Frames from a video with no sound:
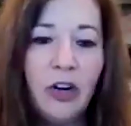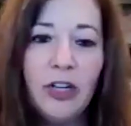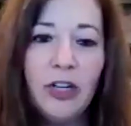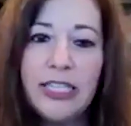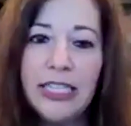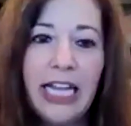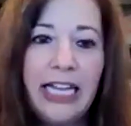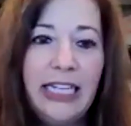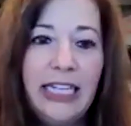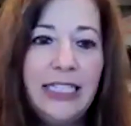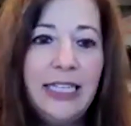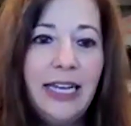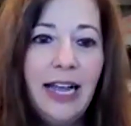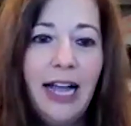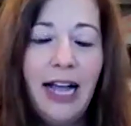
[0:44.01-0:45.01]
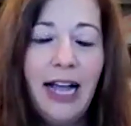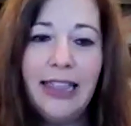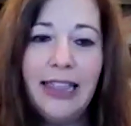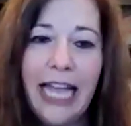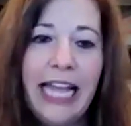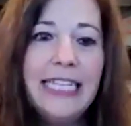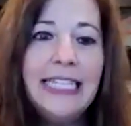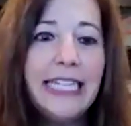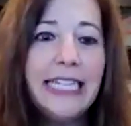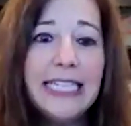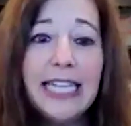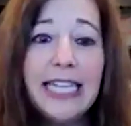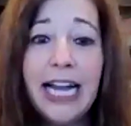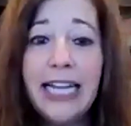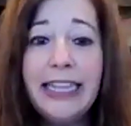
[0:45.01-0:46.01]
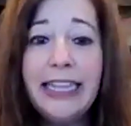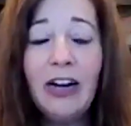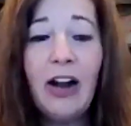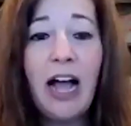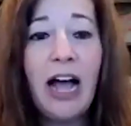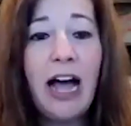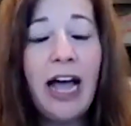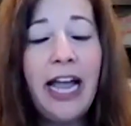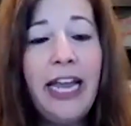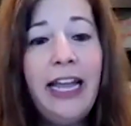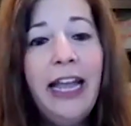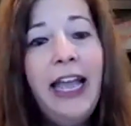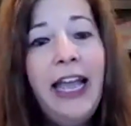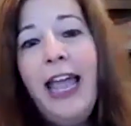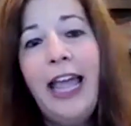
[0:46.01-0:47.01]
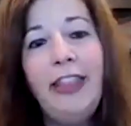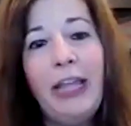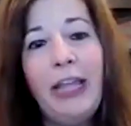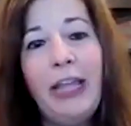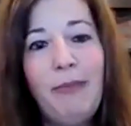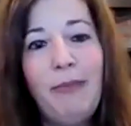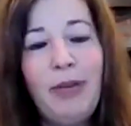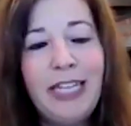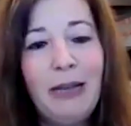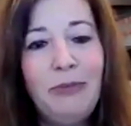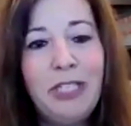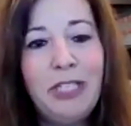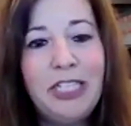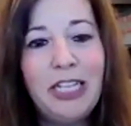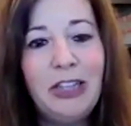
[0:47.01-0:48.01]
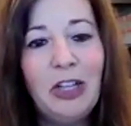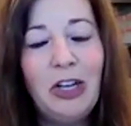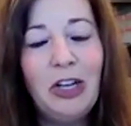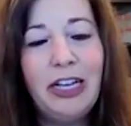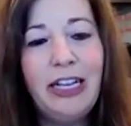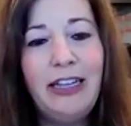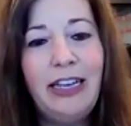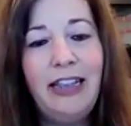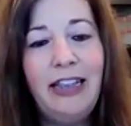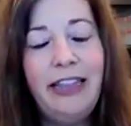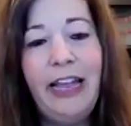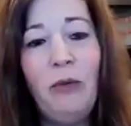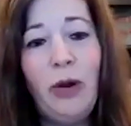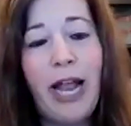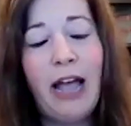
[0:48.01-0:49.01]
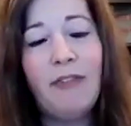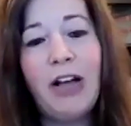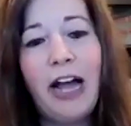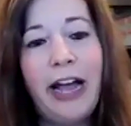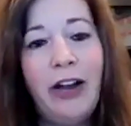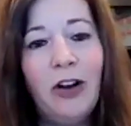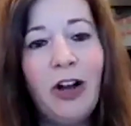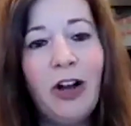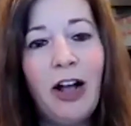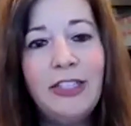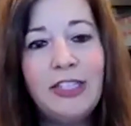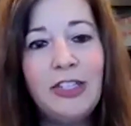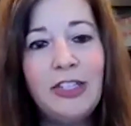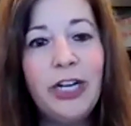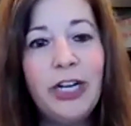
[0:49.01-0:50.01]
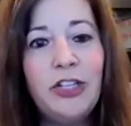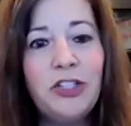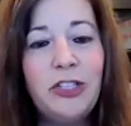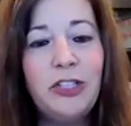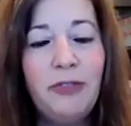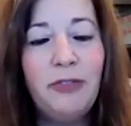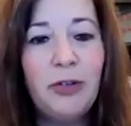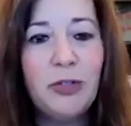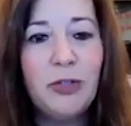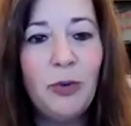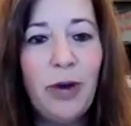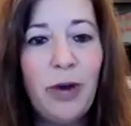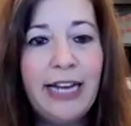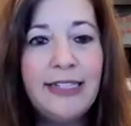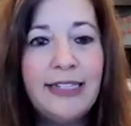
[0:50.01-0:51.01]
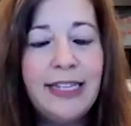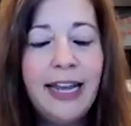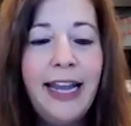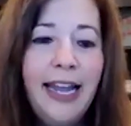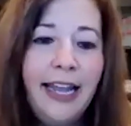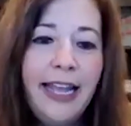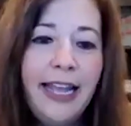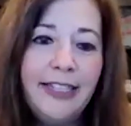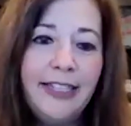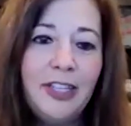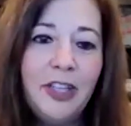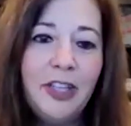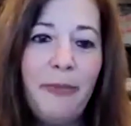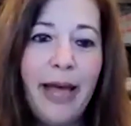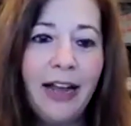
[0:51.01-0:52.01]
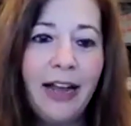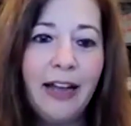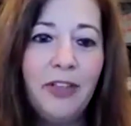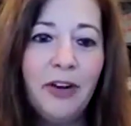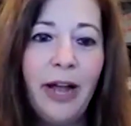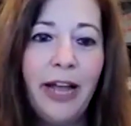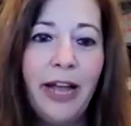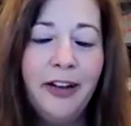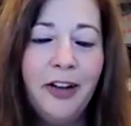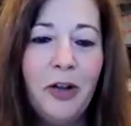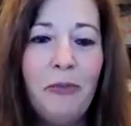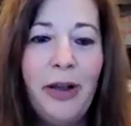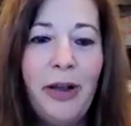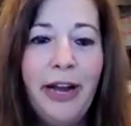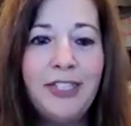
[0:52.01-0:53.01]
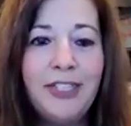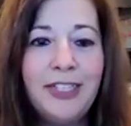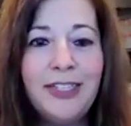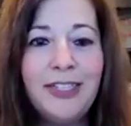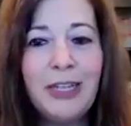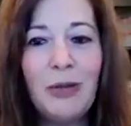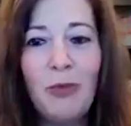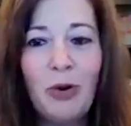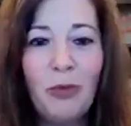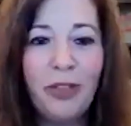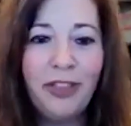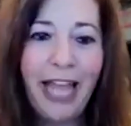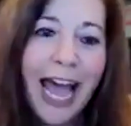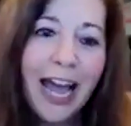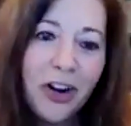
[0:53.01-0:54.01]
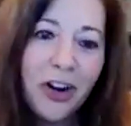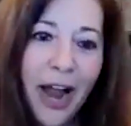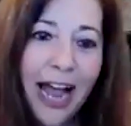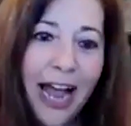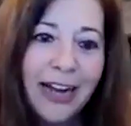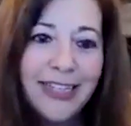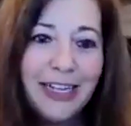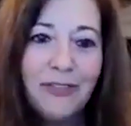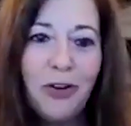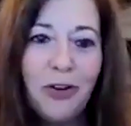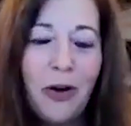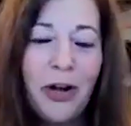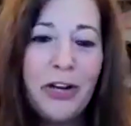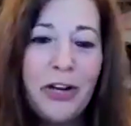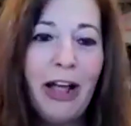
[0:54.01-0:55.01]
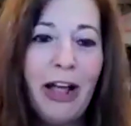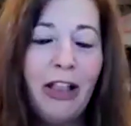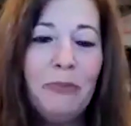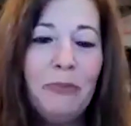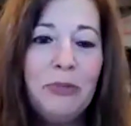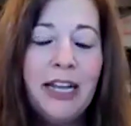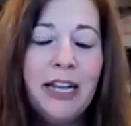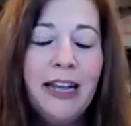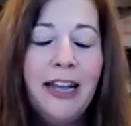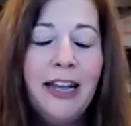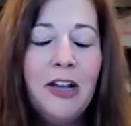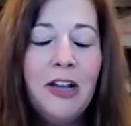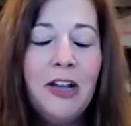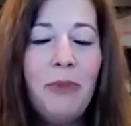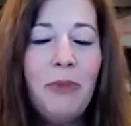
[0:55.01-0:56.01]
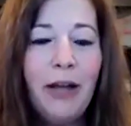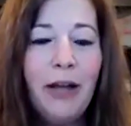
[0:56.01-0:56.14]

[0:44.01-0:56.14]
They have a clear crystalline uh, lens inside their eye, and they might be tempted to look, and, and they would have a higher concentration of those rays getting to the back of their retina compared to someone with cataracts that have already developed.